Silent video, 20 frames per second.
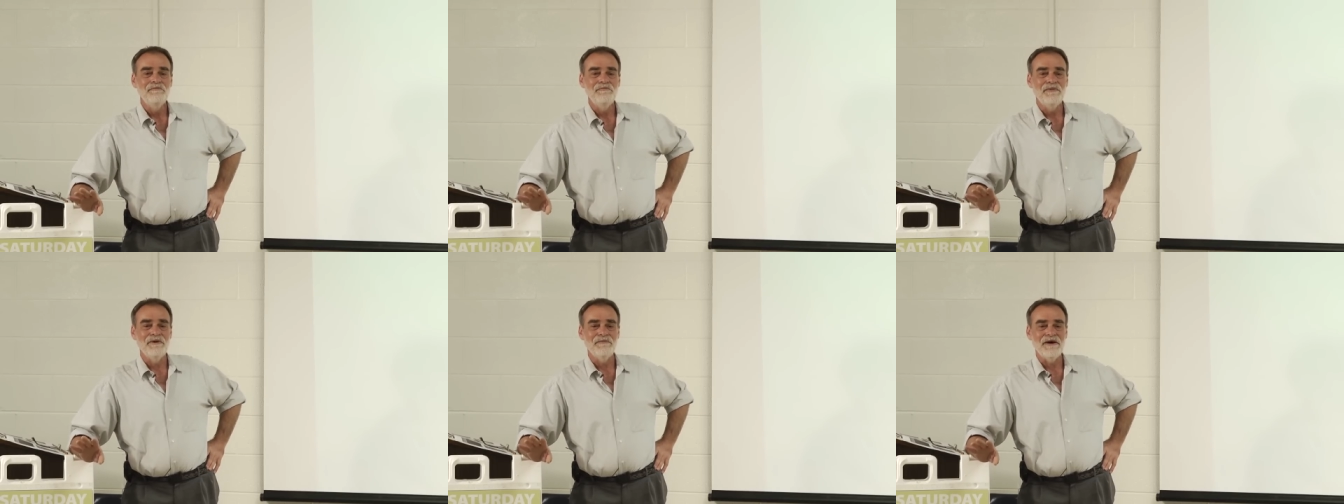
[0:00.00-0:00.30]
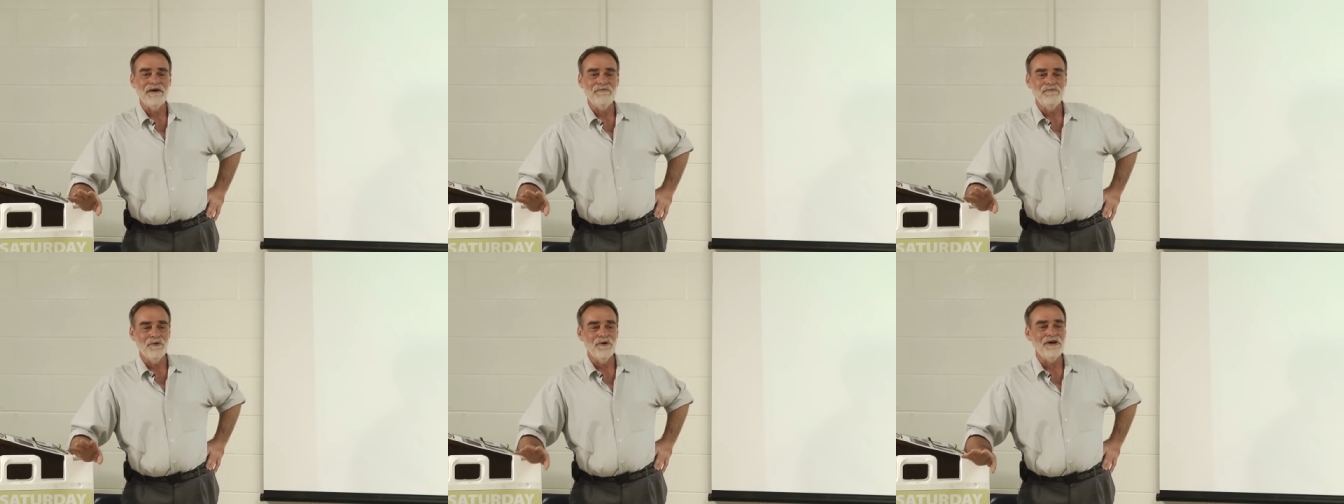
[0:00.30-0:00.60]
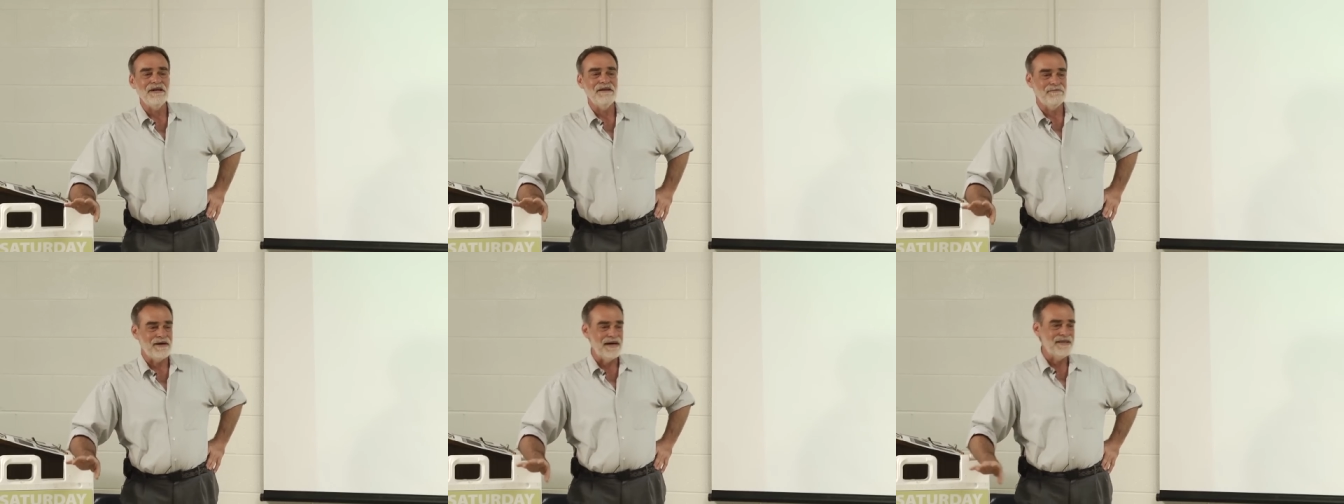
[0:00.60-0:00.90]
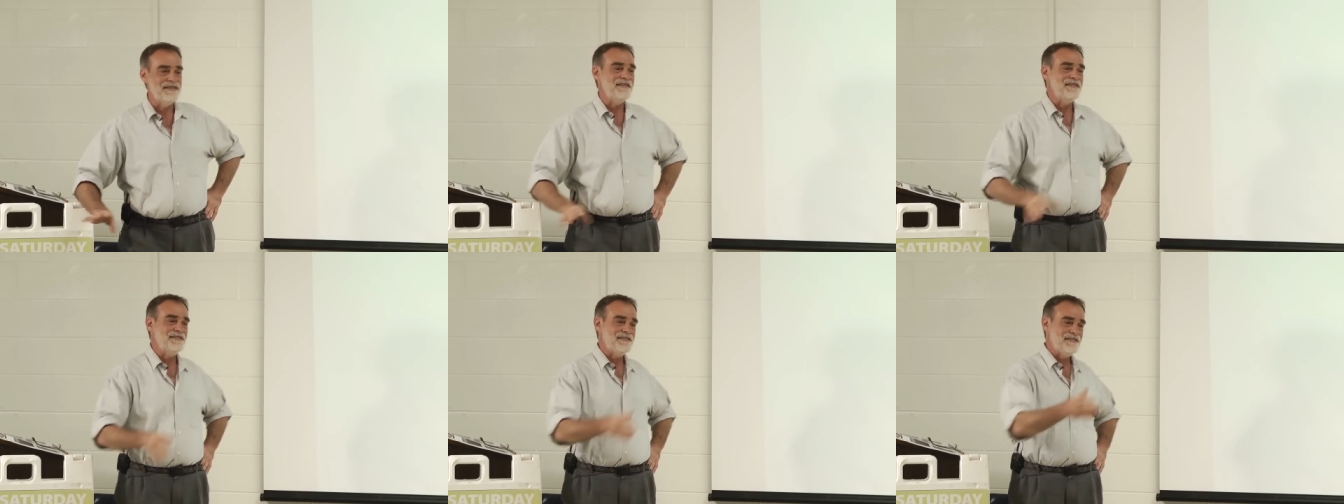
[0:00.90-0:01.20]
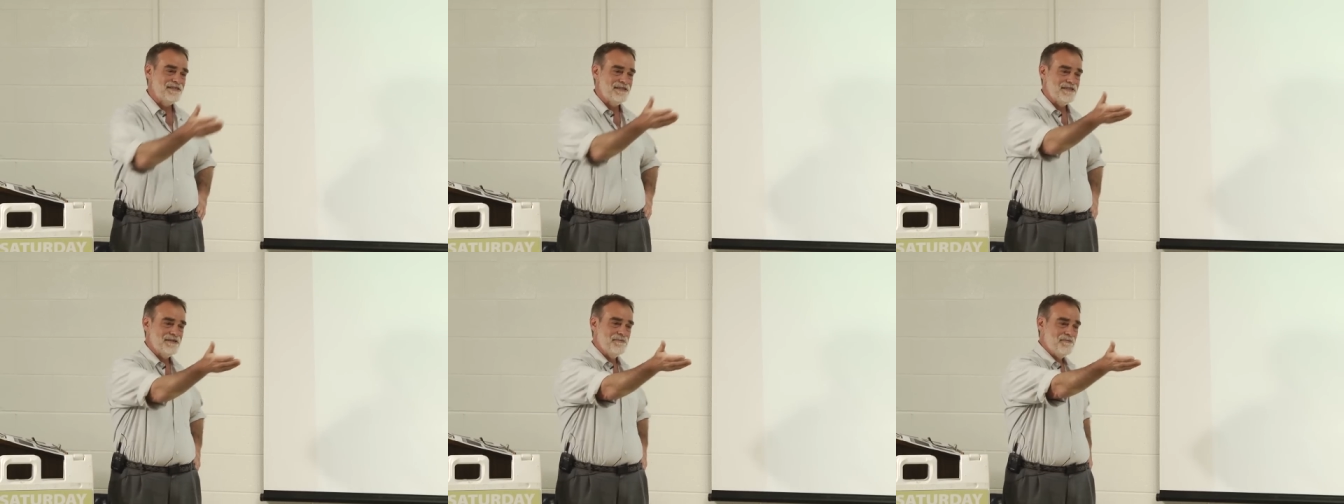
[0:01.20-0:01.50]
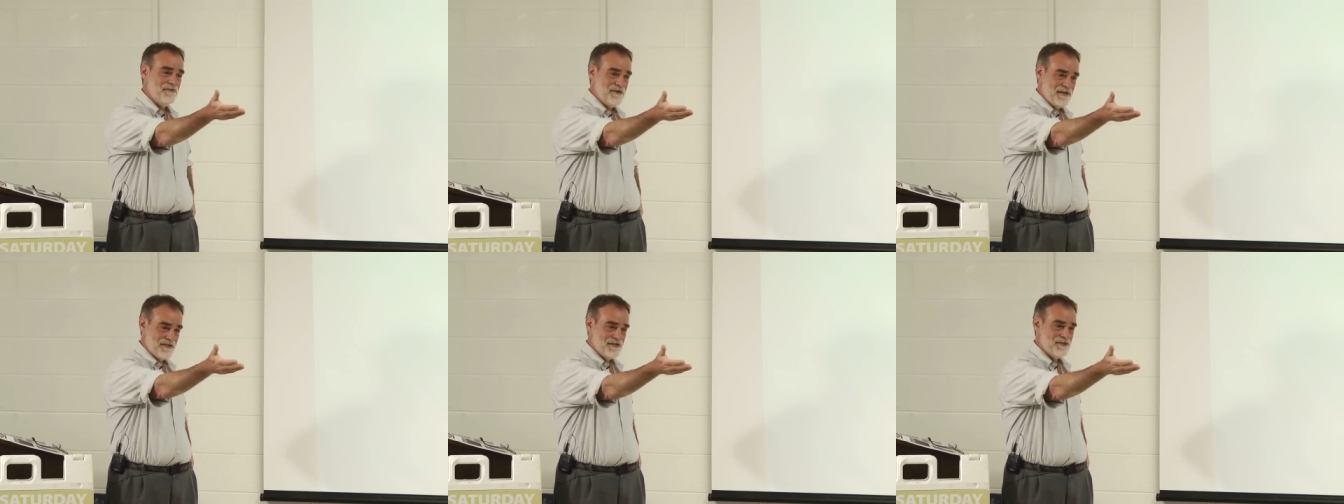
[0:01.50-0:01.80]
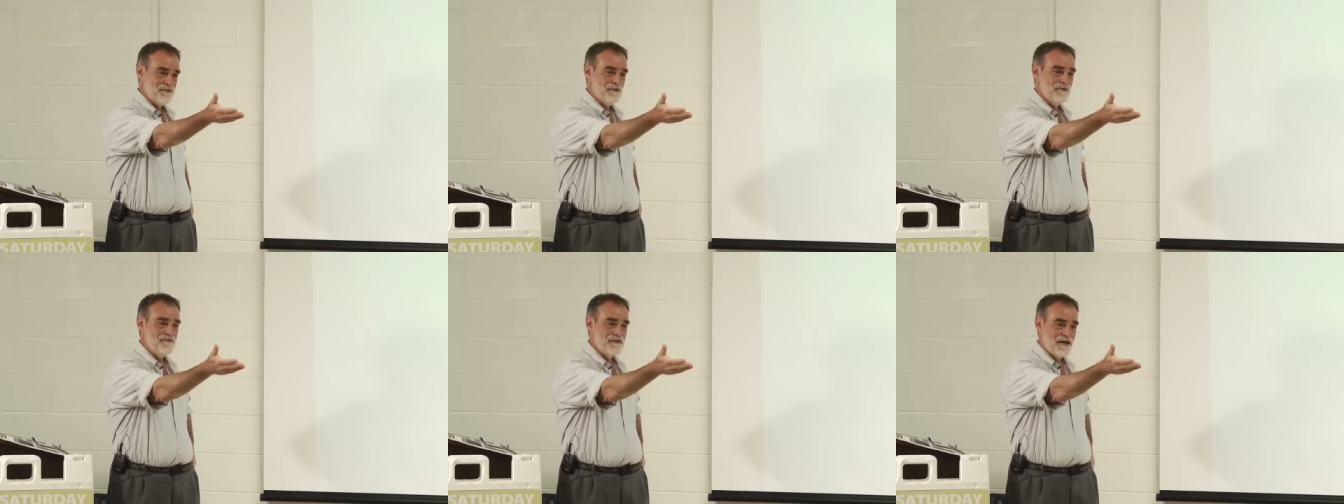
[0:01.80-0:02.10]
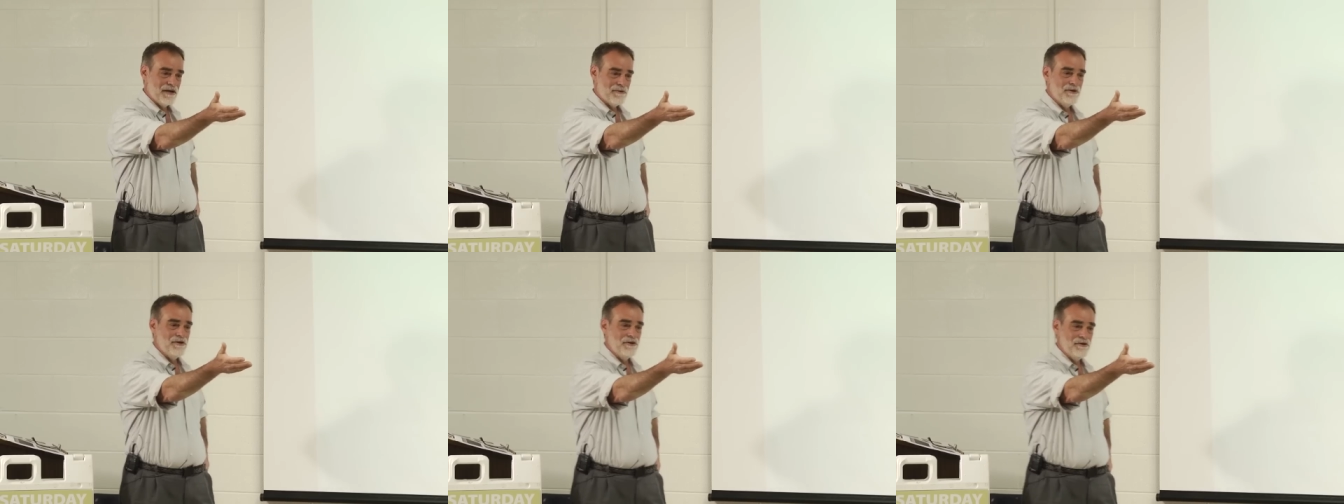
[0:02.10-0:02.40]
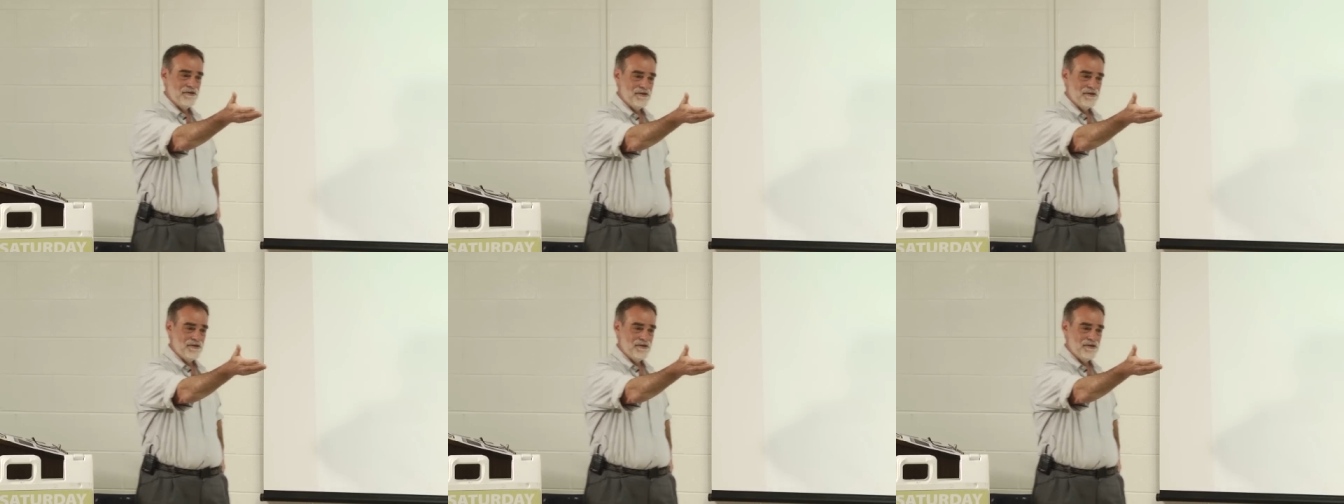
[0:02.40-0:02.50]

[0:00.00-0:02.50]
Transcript: But my point about this is to, is to reflect what